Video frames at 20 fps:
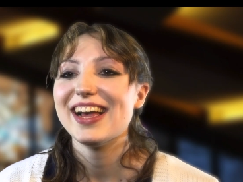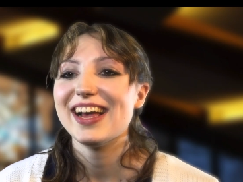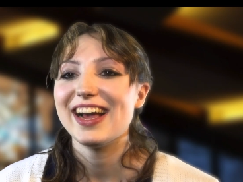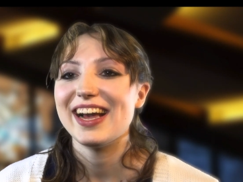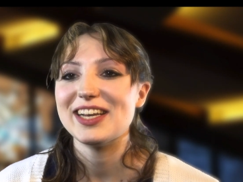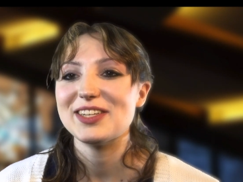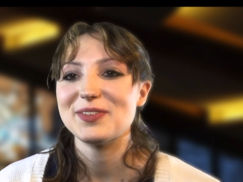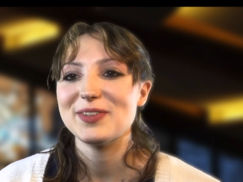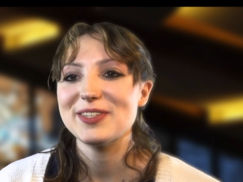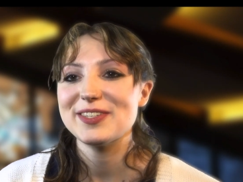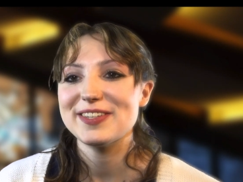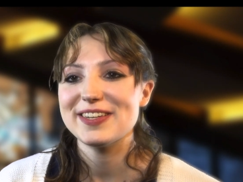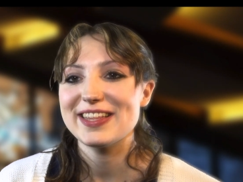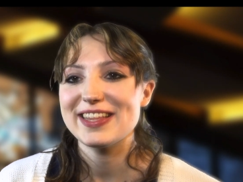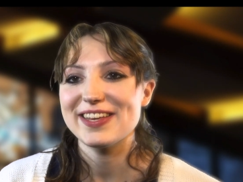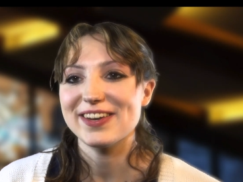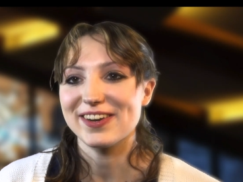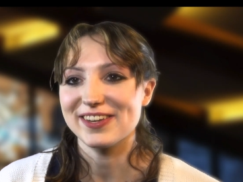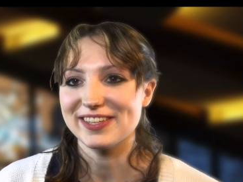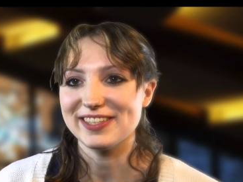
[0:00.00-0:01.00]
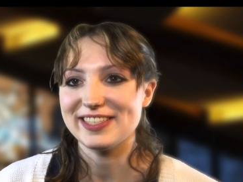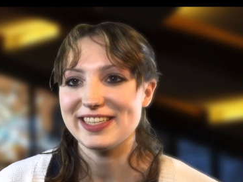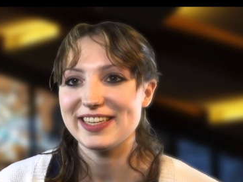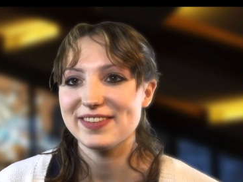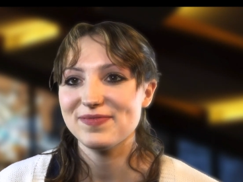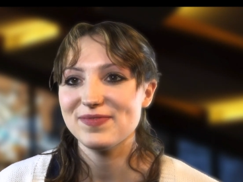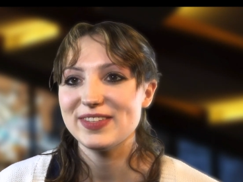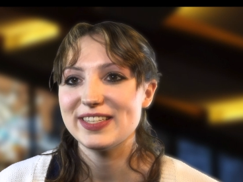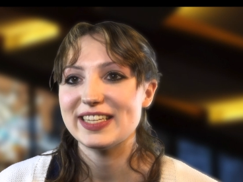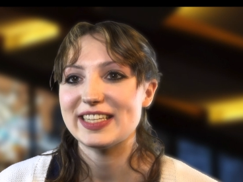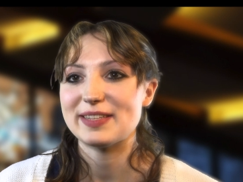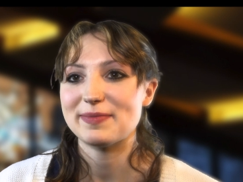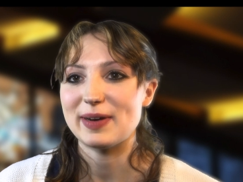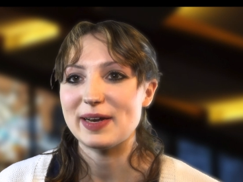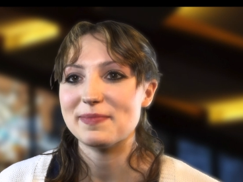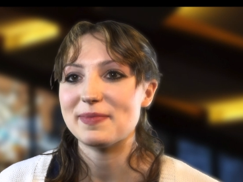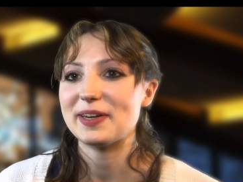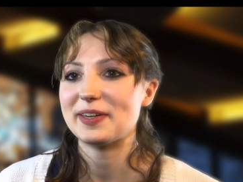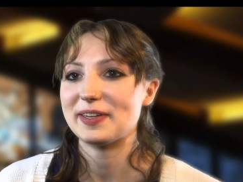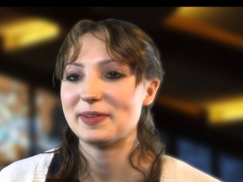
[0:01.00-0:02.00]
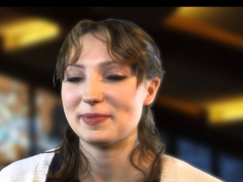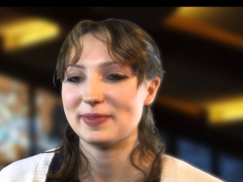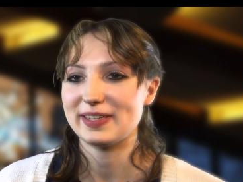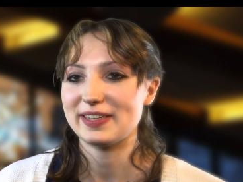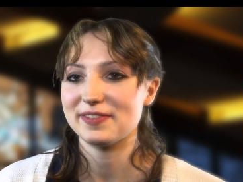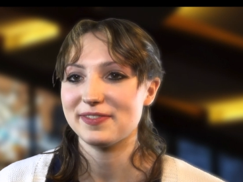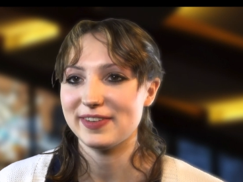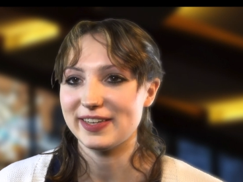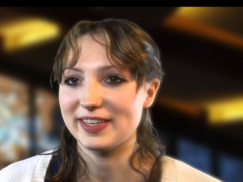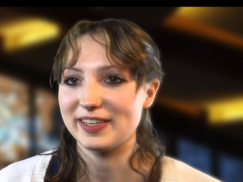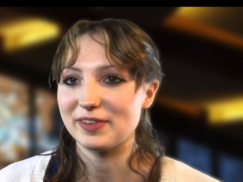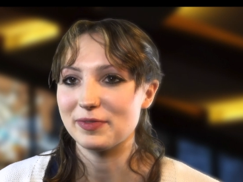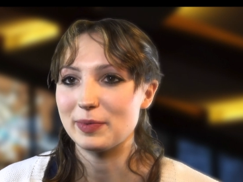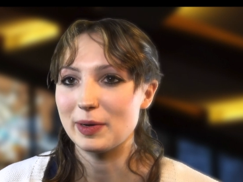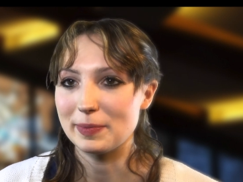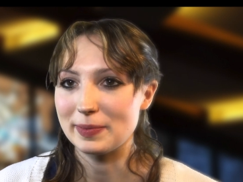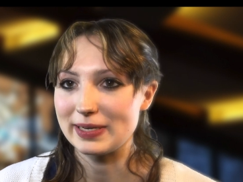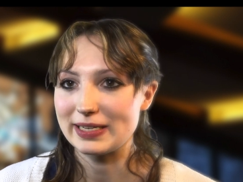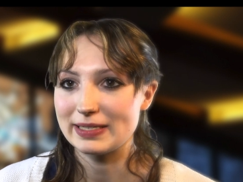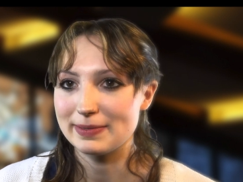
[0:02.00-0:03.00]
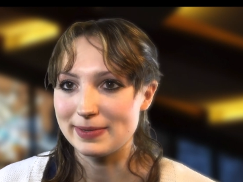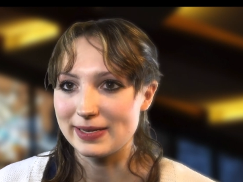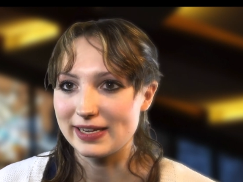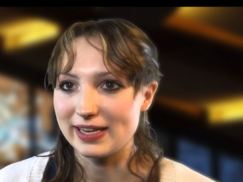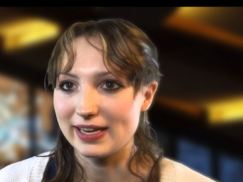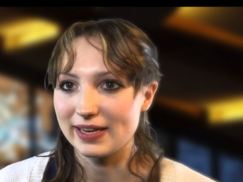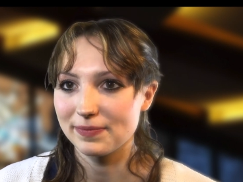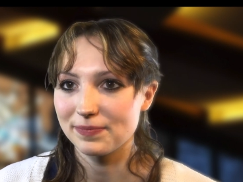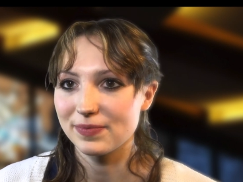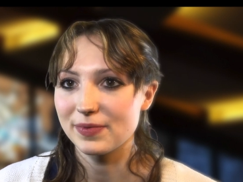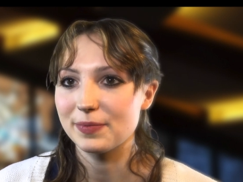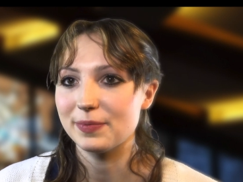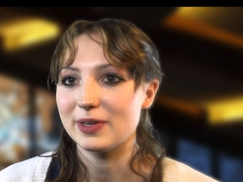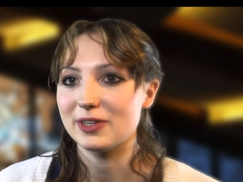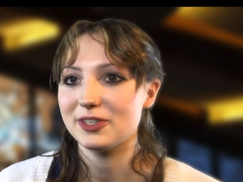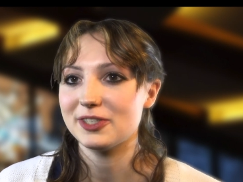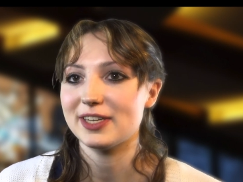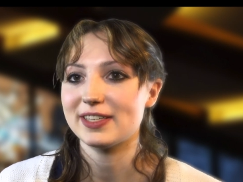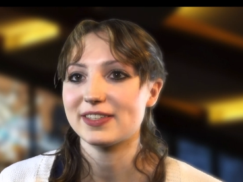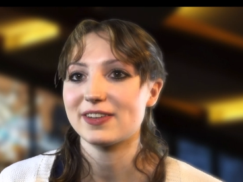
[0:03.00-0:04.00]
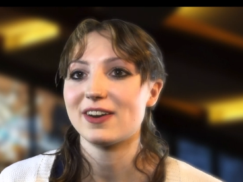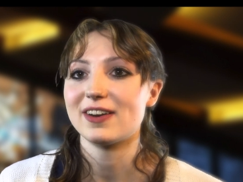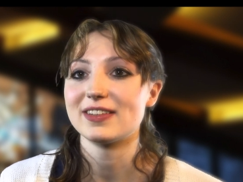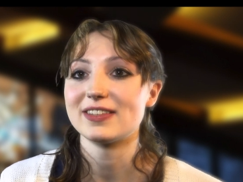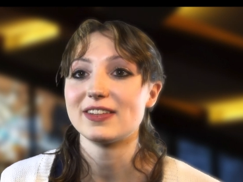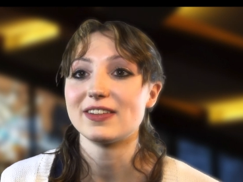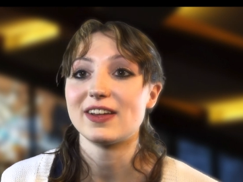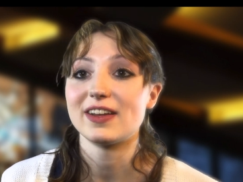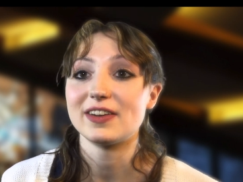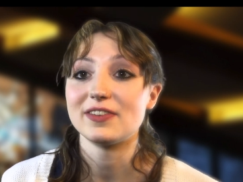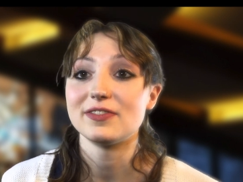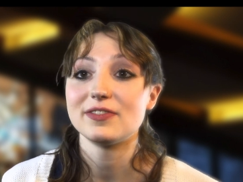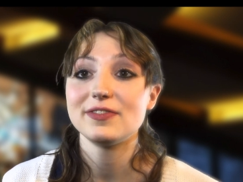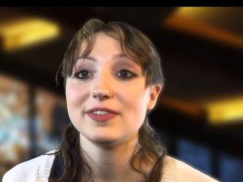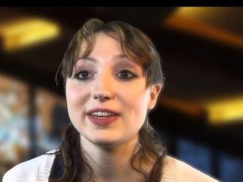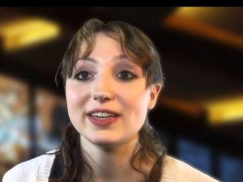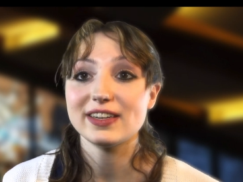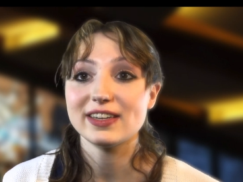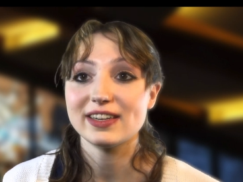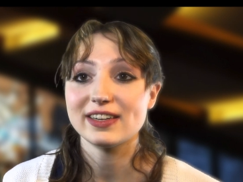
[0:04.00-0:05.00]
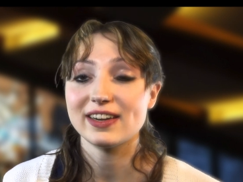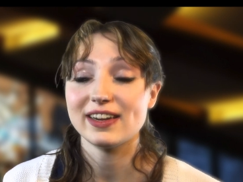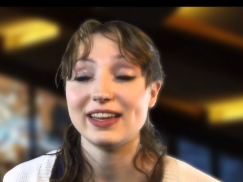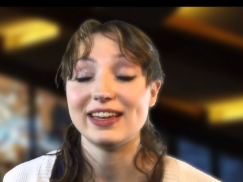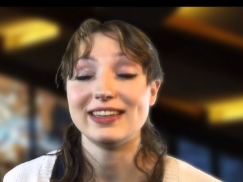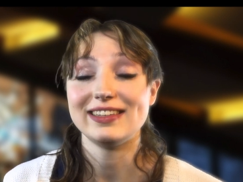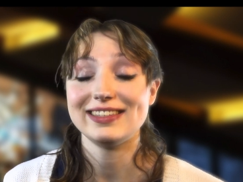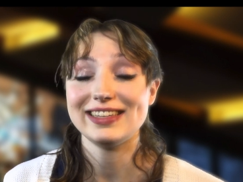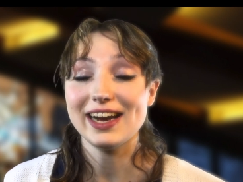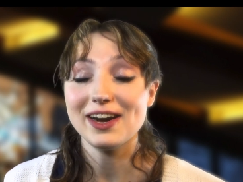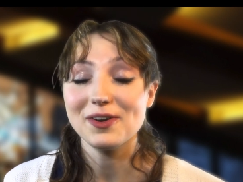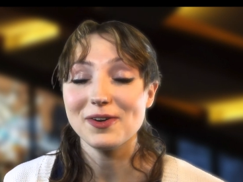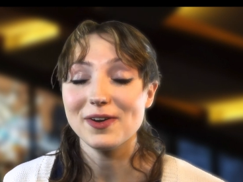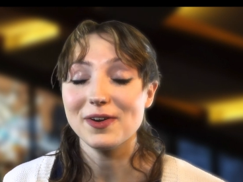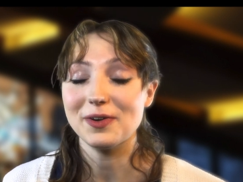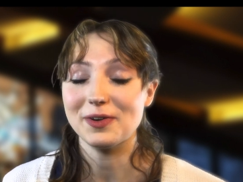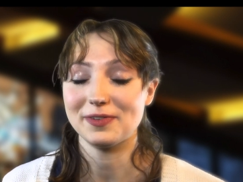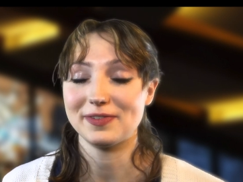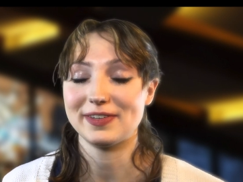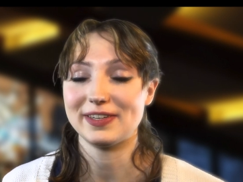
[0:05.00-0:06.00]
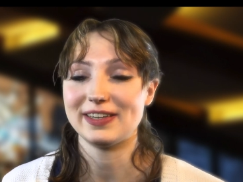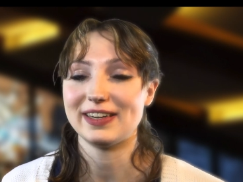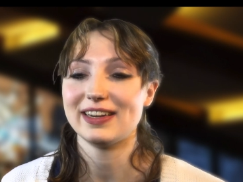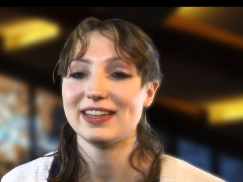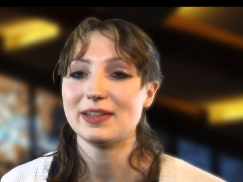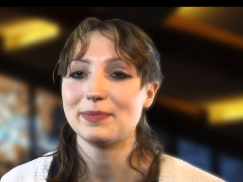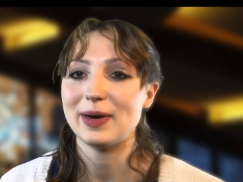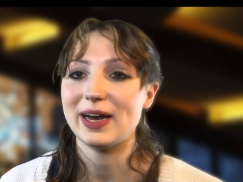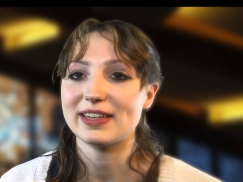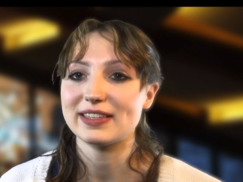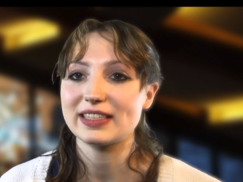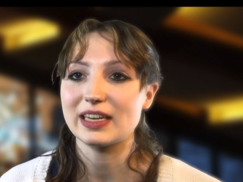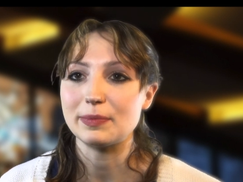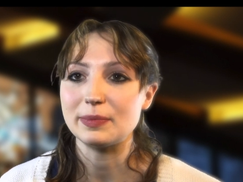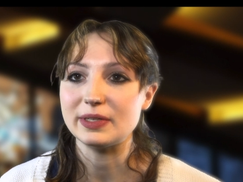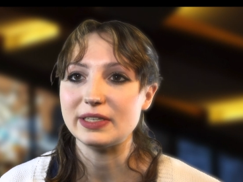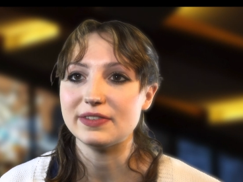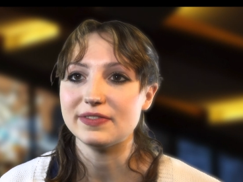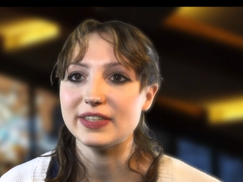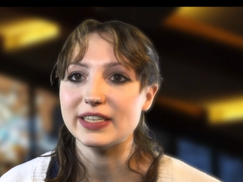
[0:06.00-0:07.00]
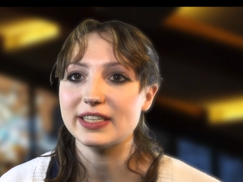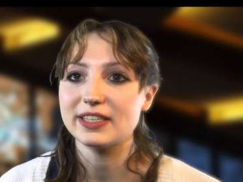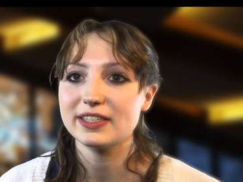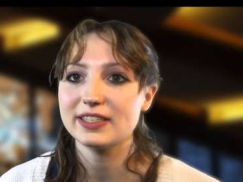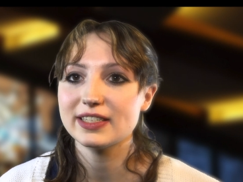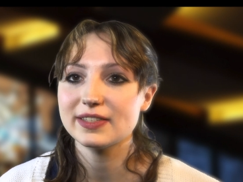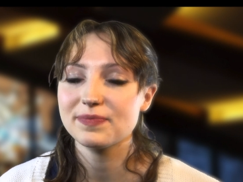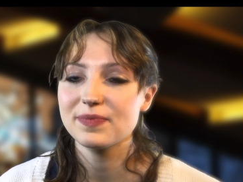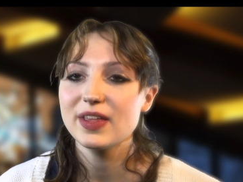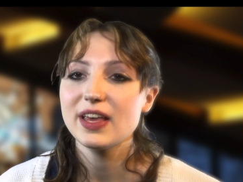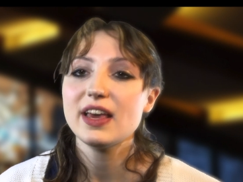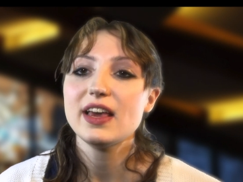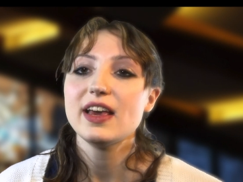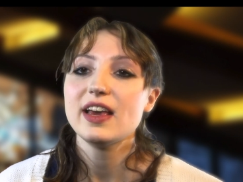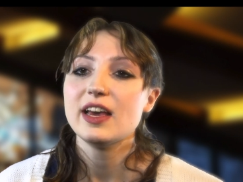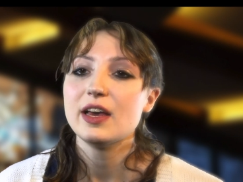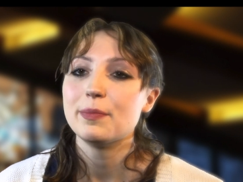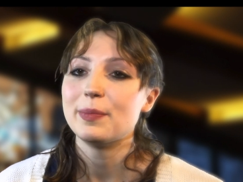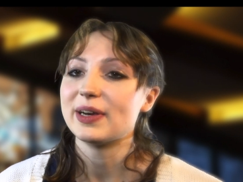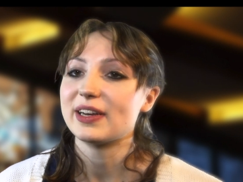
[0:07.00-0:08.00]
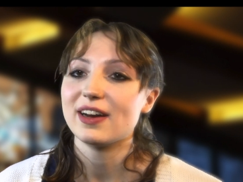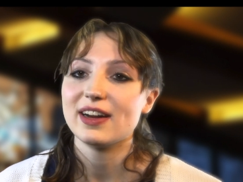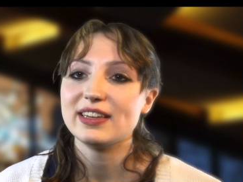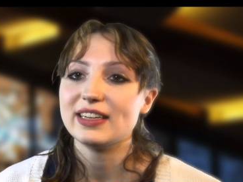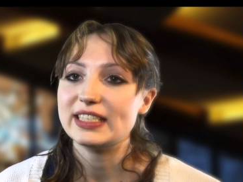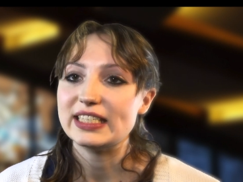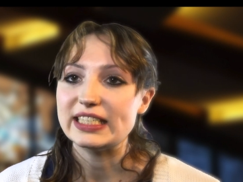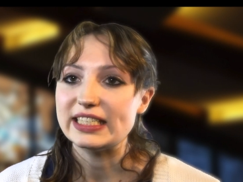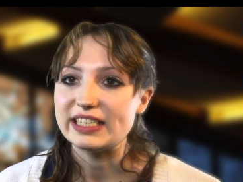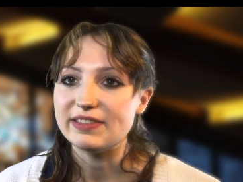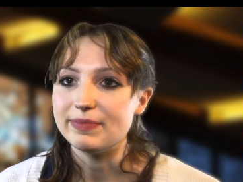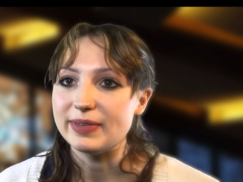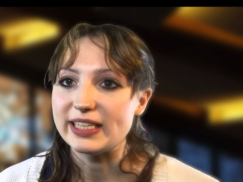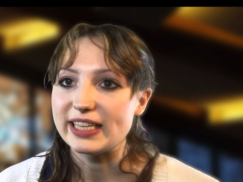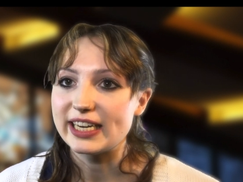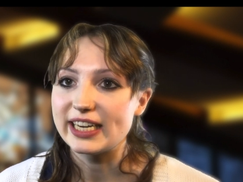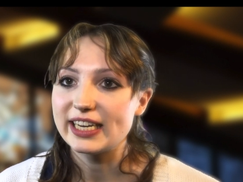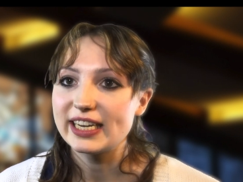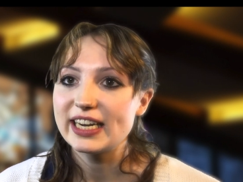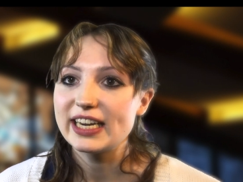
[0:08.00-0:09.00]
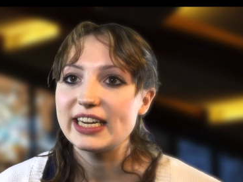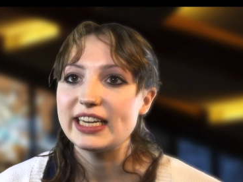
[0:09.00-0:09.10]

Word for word: I switched to theology, despite my crippling fear of public speaking, which has caused a lot of fear and doubt over the past couple of years. But God doesn't leave me there.